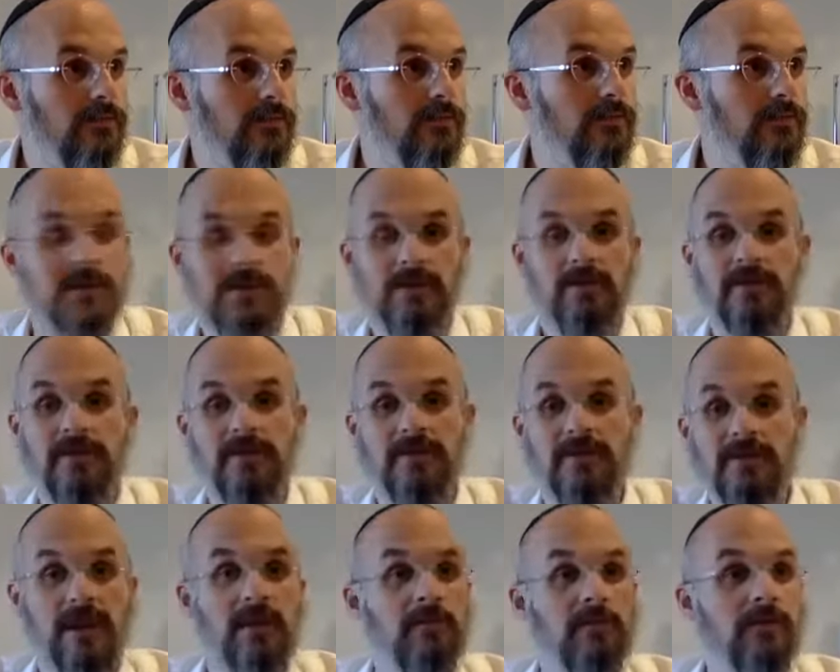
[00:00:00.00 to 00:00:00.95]
What's the difference? It's
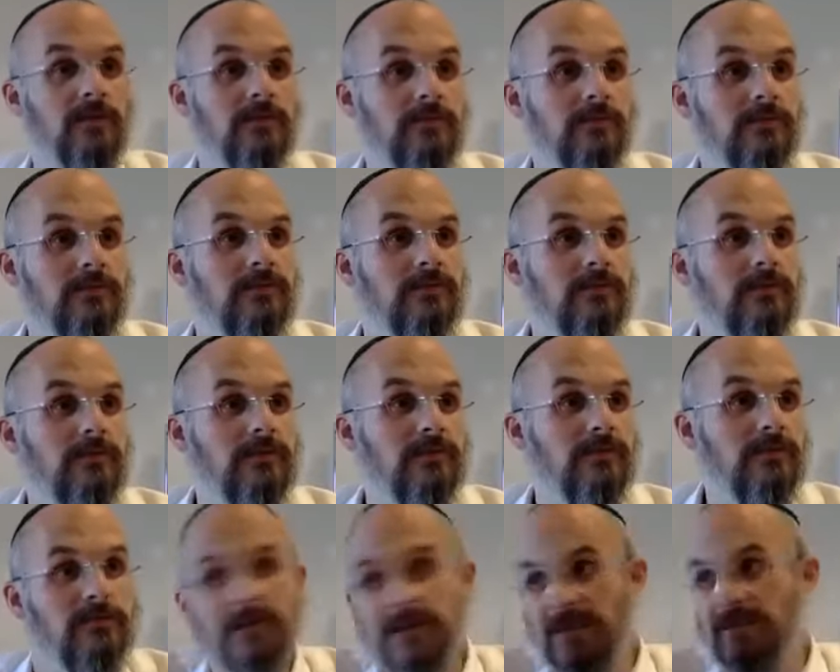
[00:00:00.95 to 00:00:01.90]
the same you.
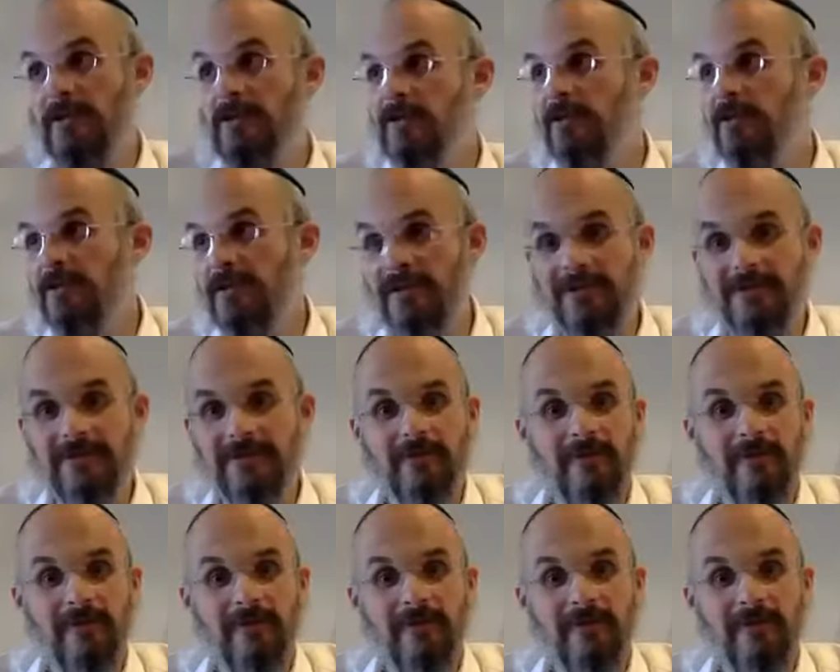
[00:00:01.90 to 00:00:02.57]
Who cares about your clothing?